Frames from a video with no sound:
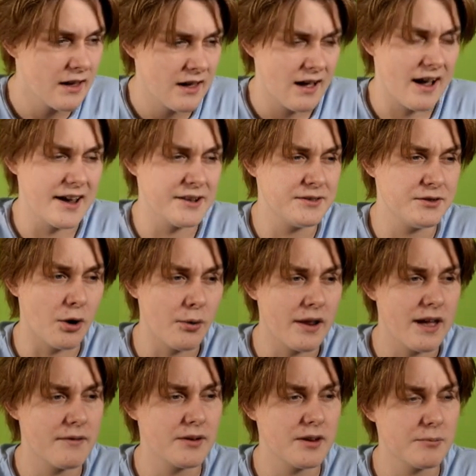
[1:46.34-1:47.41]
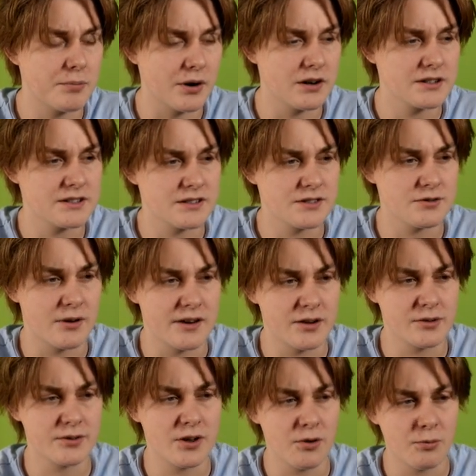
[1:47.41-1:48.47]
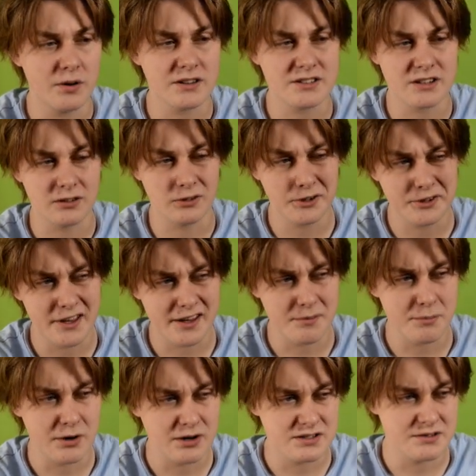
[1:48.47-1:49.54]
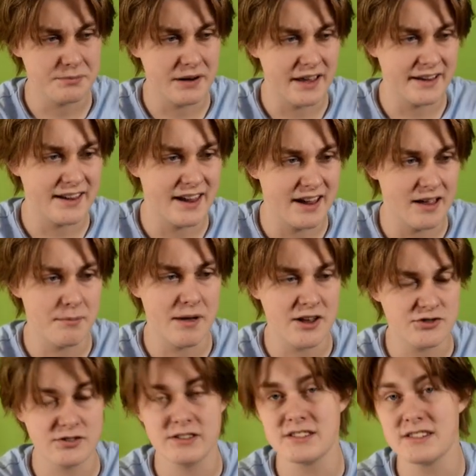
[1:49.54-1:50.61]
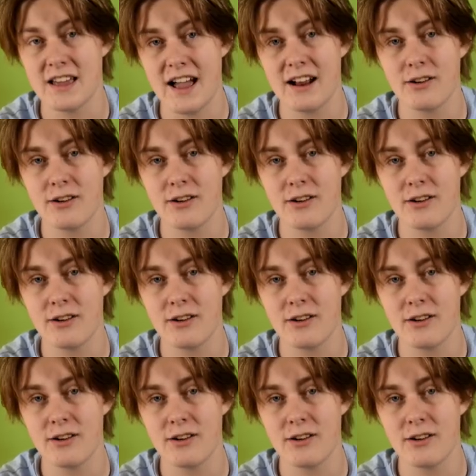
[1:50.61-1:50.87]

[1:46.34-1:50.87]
I don't have it in person, so I don't know what it's going to look like in person, but I can't imagine it's that